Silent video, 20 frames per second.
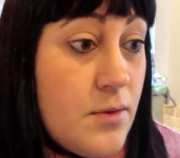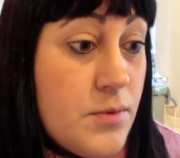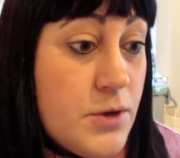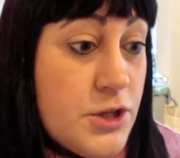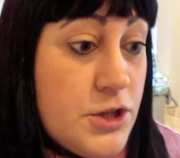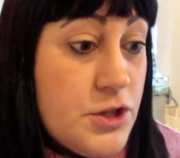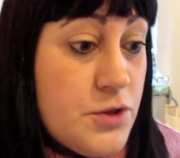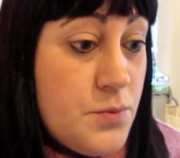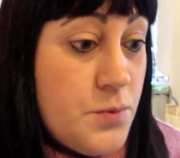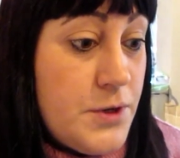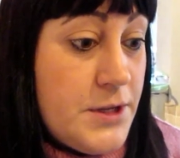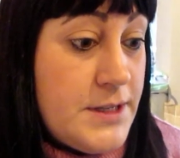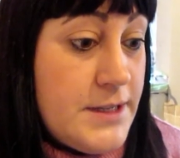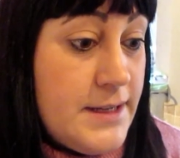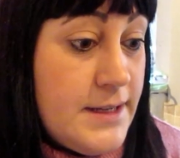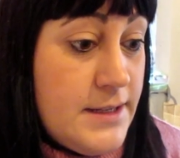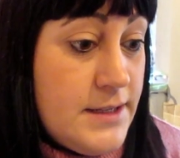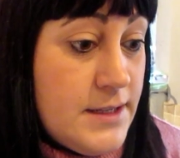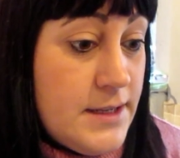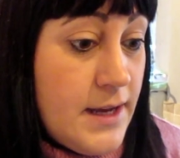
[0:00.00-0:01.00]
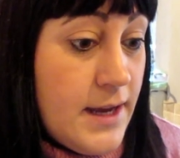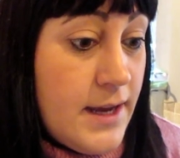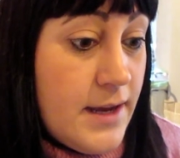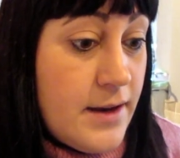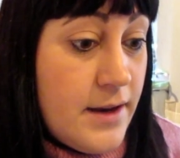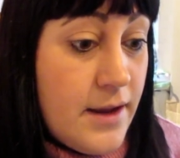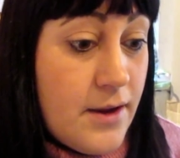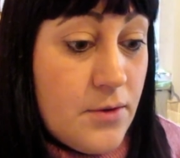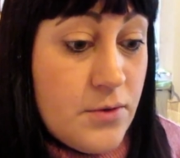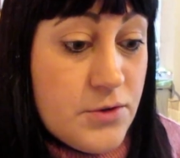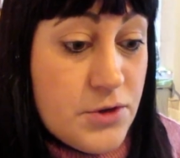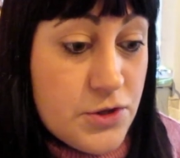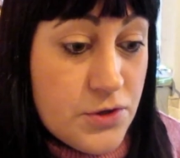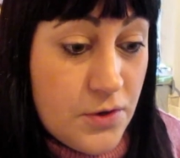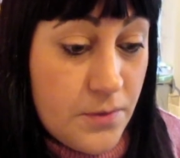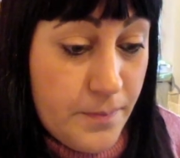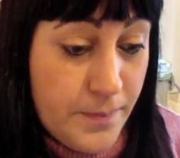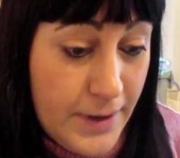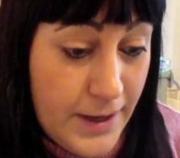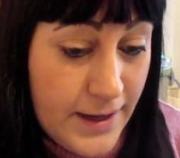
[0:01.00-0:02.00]
which we did, and now we just
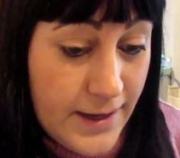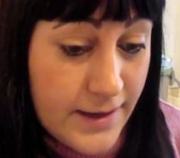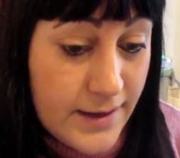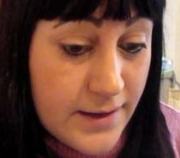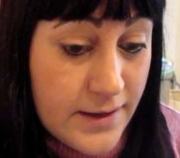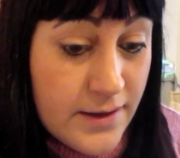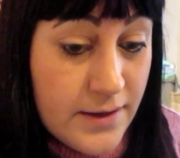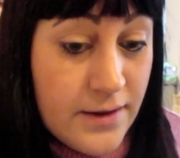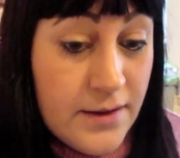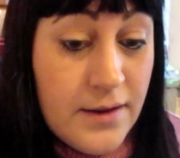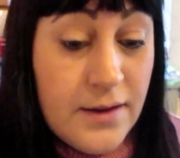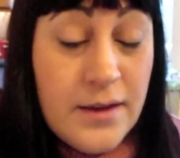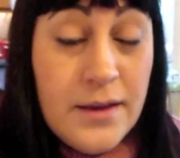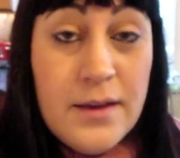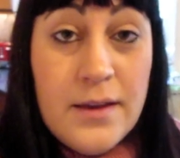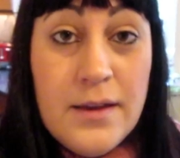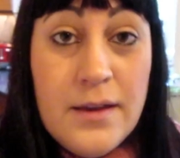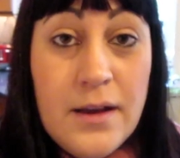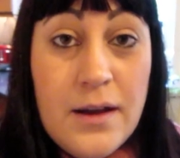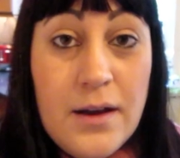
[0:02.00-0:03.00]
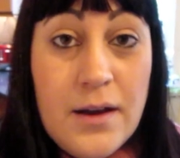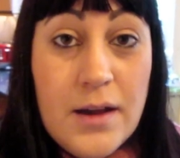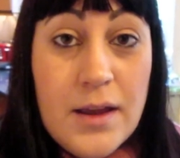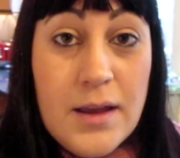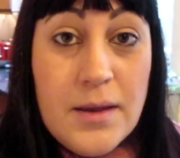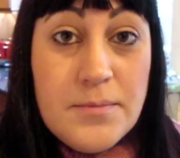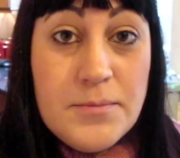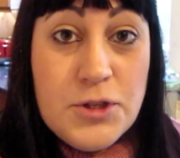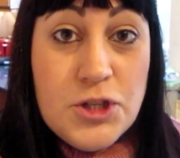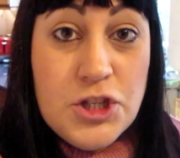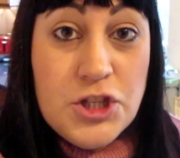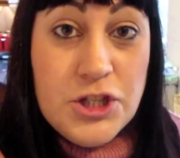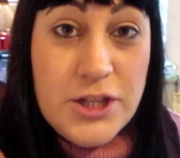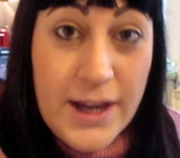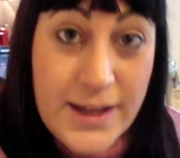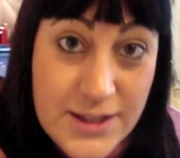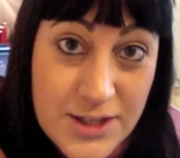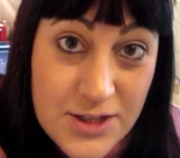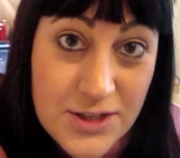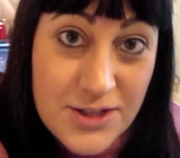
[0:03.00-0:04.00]
got back. I am
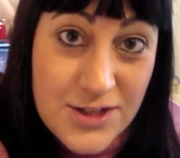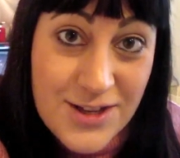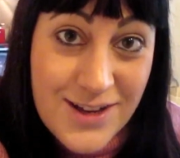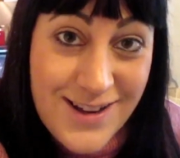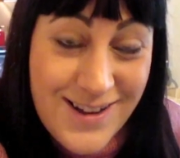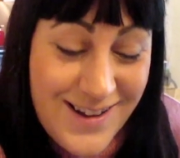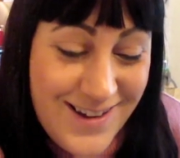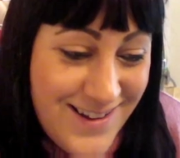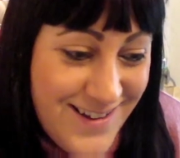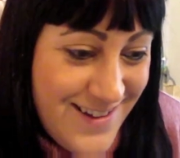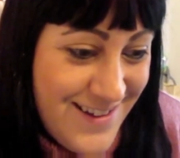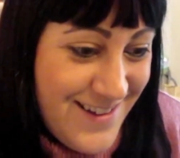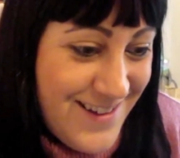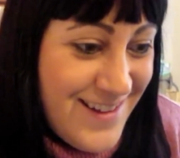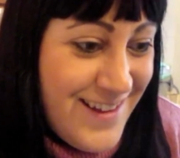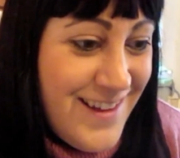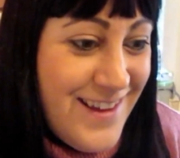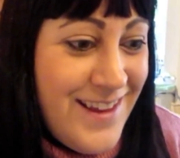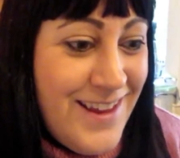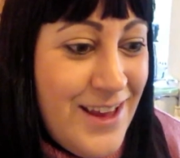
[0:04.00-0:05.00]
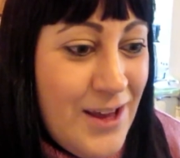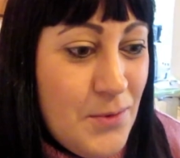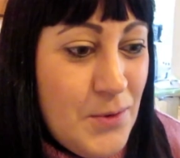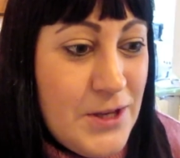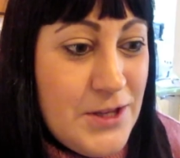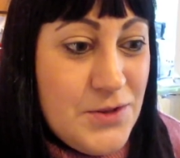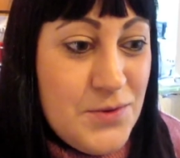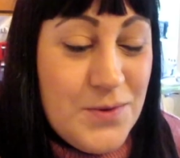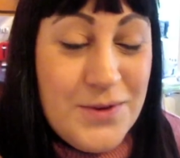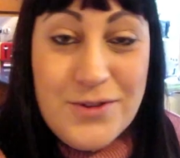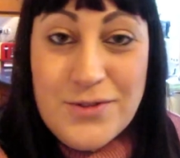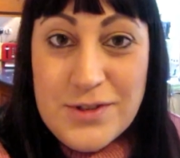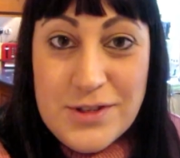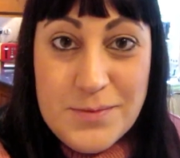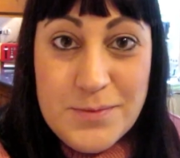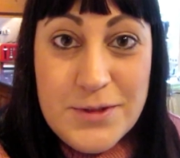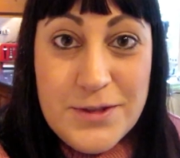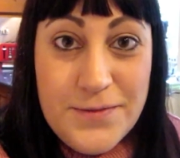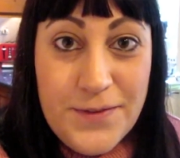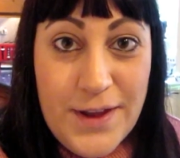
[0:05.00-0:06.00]
shattered. Went to a
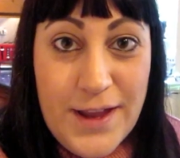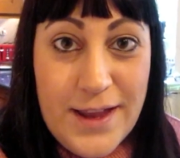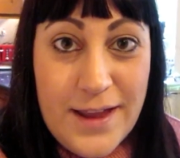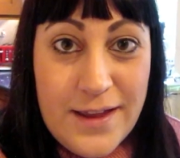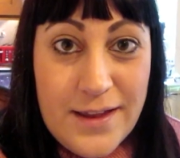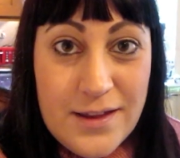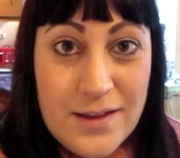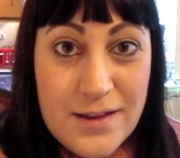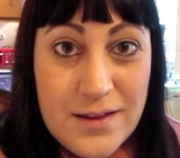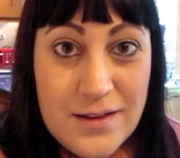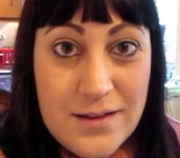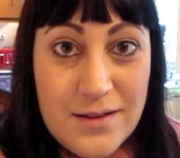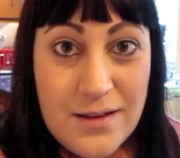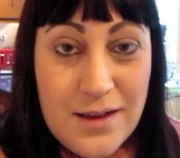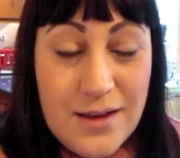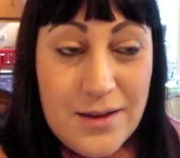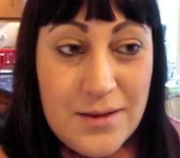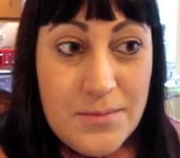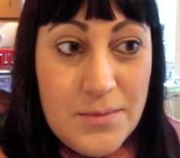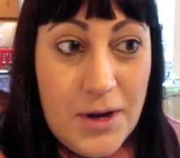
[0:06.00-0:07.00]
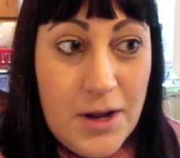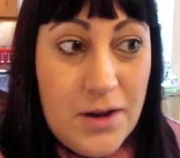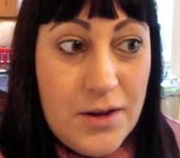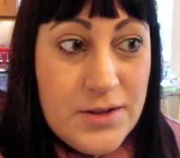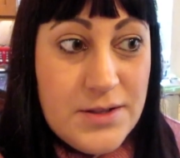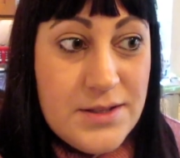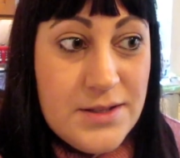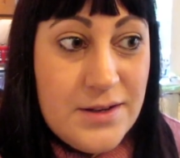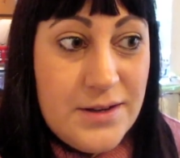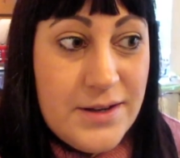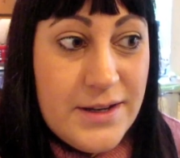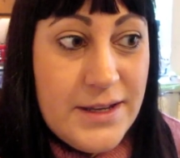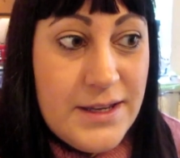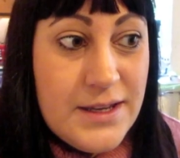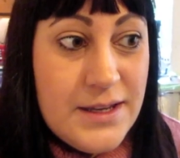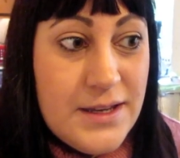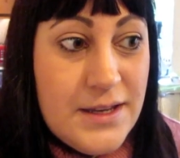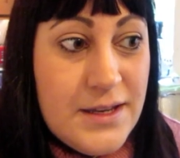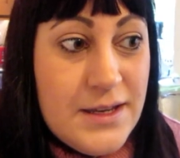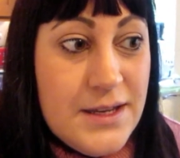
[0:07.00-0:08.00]
Christmas fair last
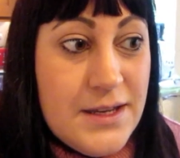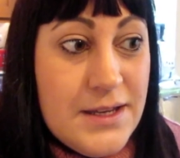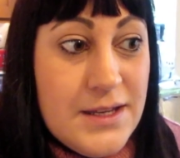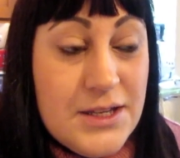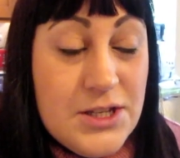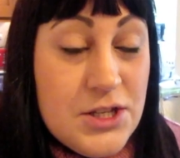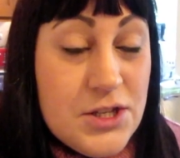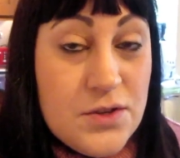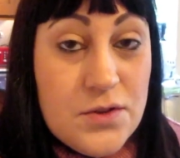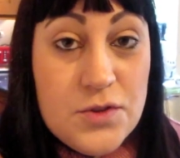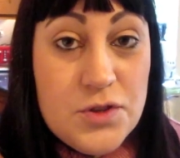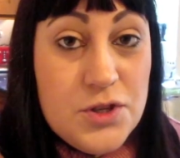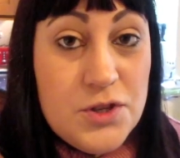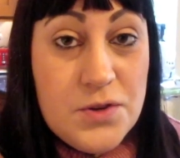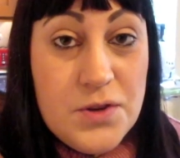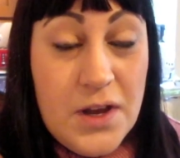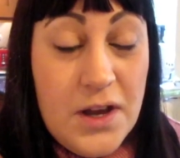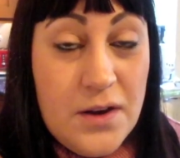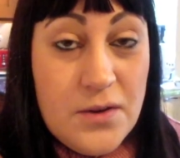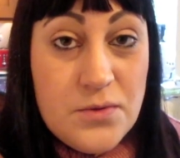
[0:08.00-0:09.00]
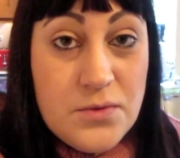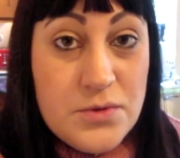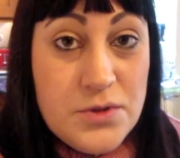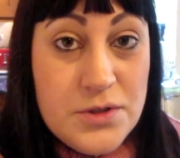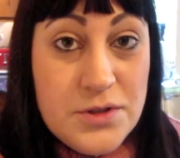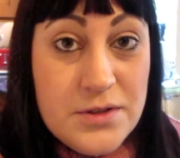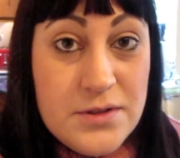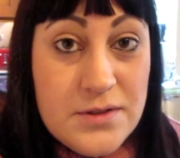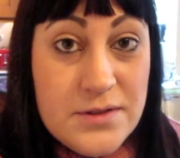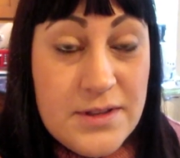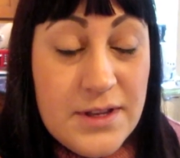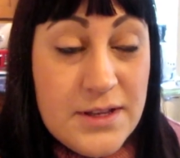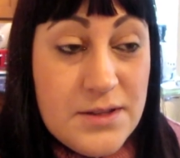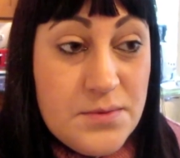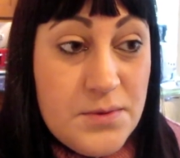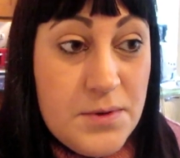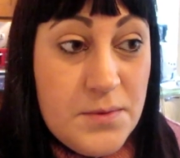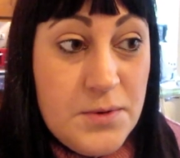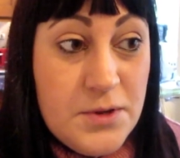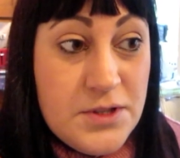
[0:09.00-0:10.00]
night. Just got too cold.
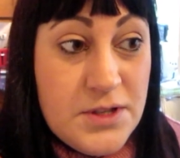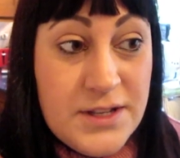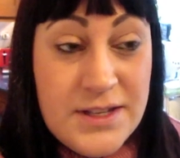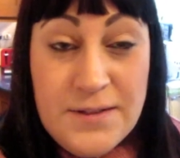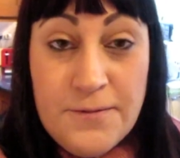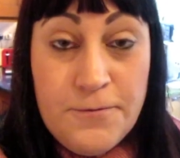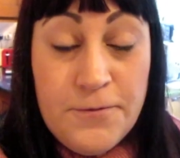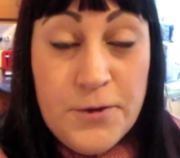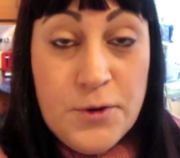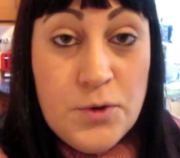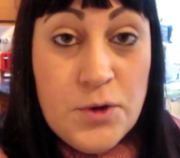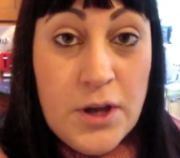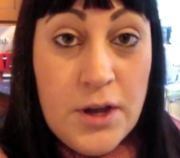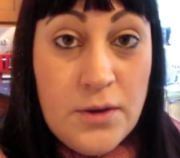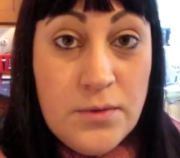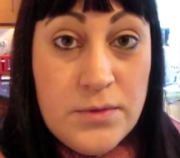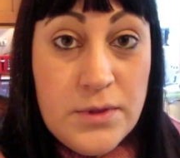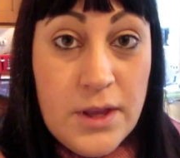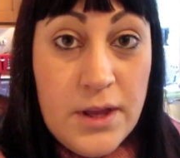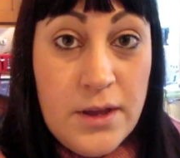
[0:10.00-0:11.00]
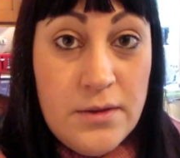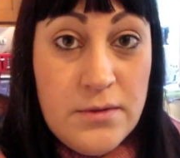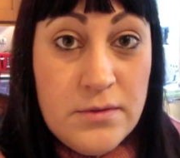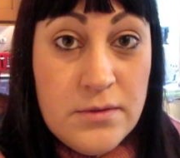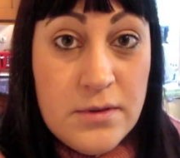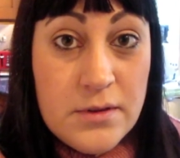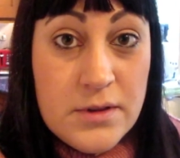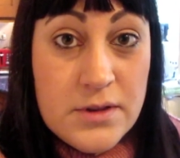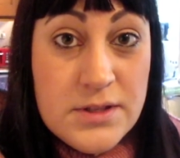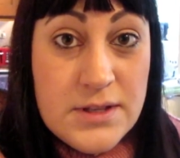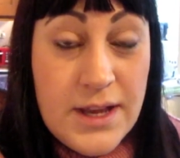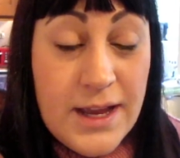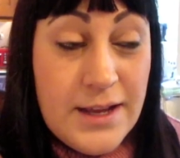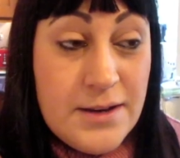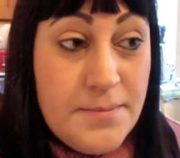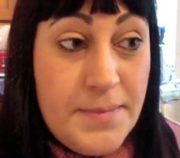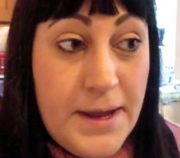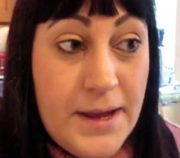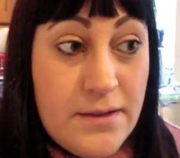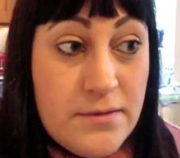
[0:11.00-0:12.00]
That's what it was. I didn't feel cold though, because I
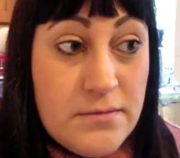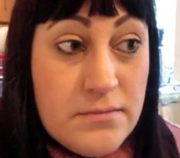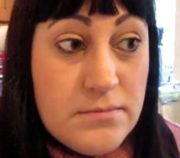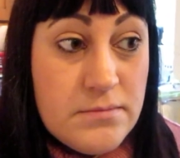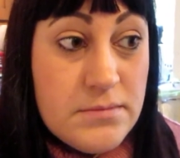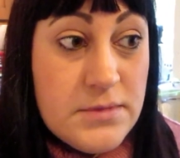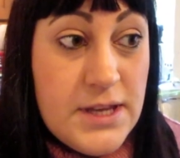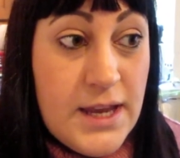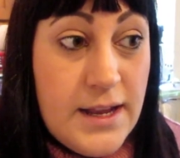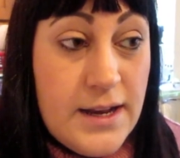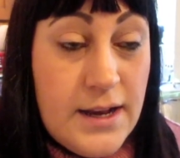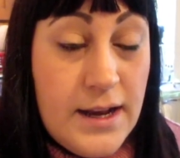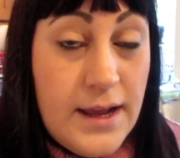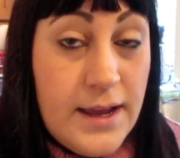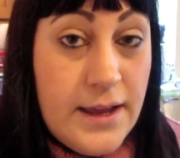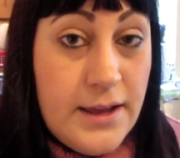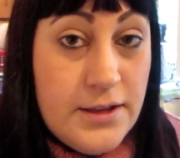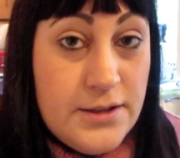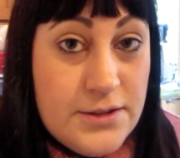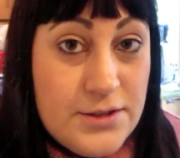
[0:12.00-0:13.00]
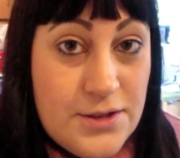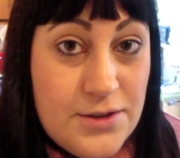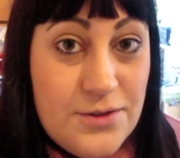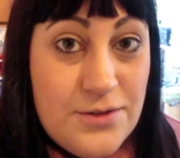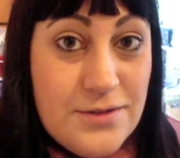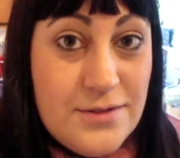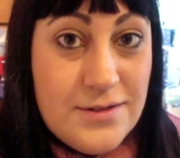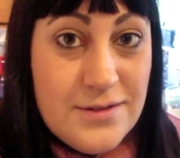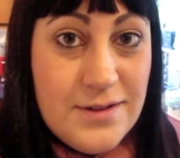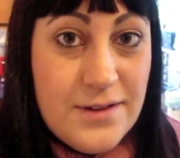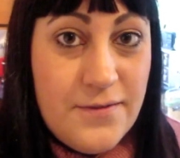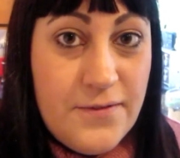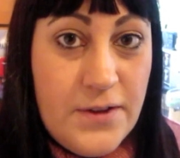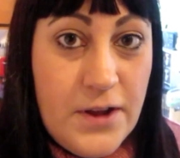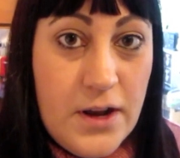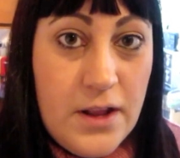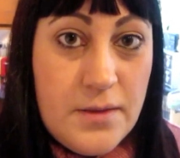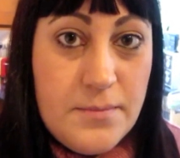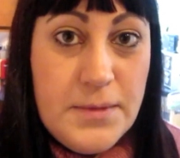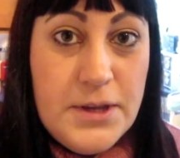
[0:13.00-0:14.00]
had about 10 layers on.
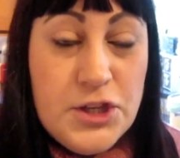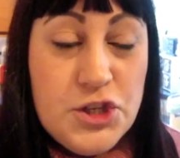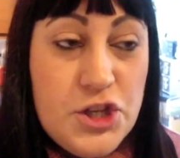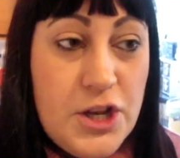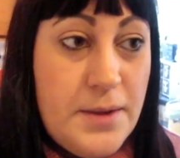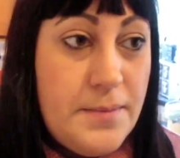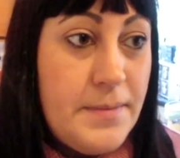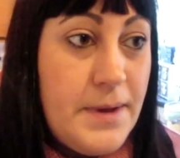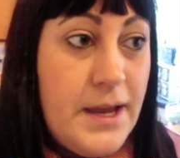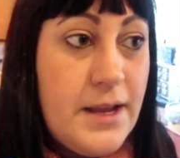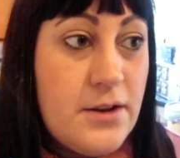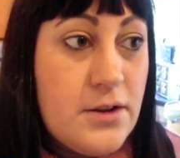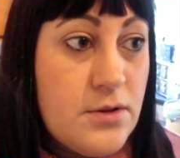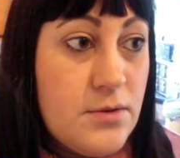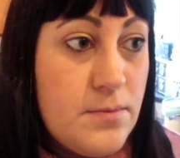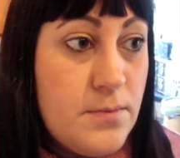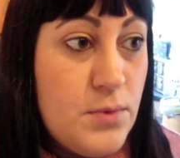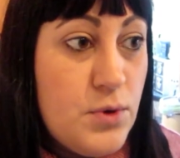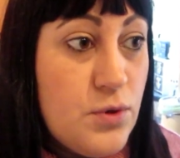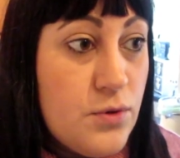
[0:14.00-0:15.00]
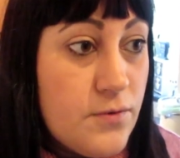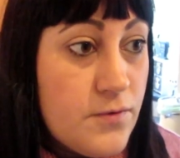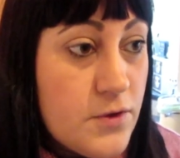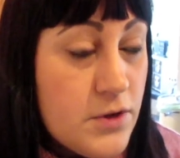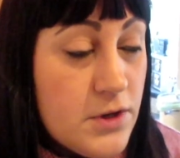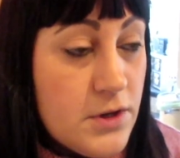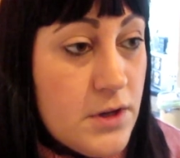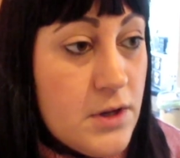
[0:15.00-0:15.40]
Felt like a Michelin man. I couldn't move.